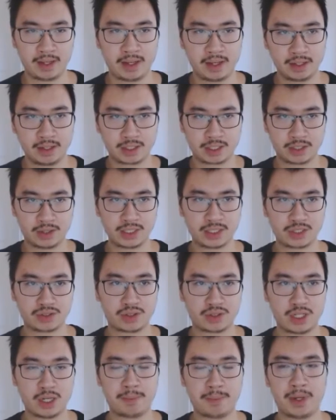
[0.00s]
So let's learn
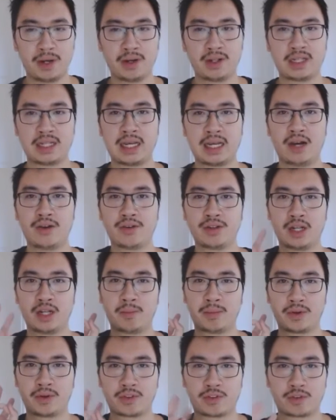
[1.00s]
about layout
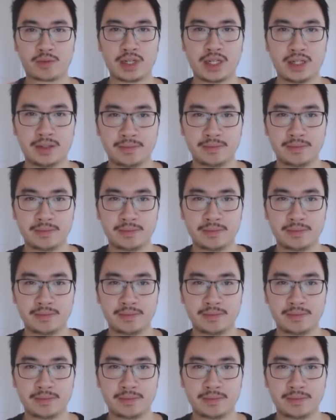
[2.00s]
number 3.